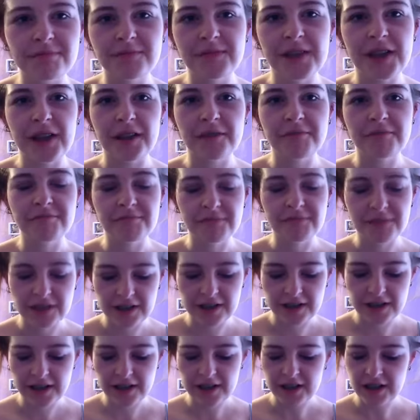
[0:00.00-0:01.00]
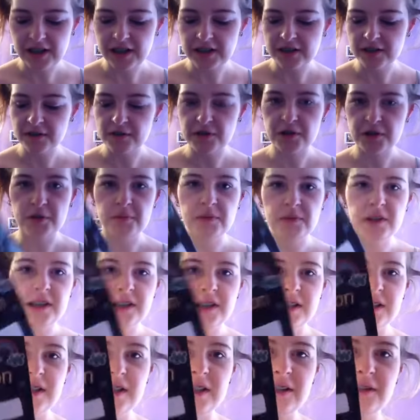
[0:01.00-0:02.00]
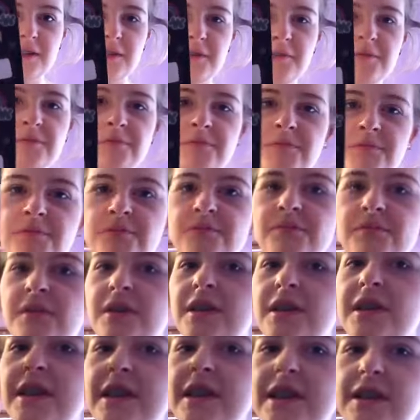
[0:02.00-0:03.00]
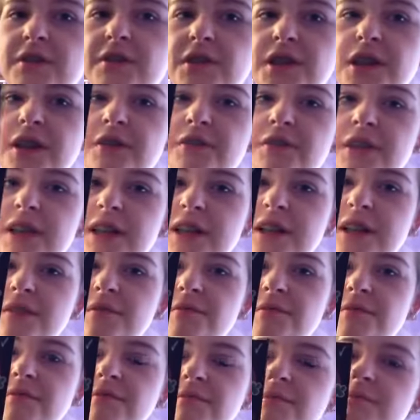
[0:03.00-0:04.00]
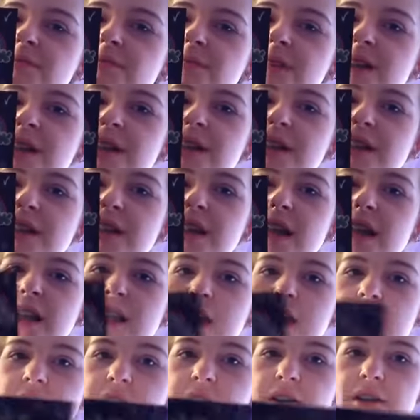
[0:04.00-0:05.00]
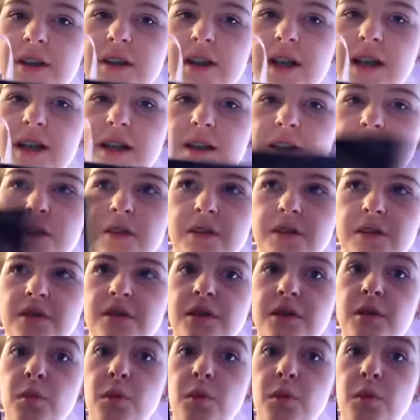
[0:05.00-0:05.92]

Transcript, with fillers: Yeah. Yeah, so she got me this little certificate thing. You can hang it on your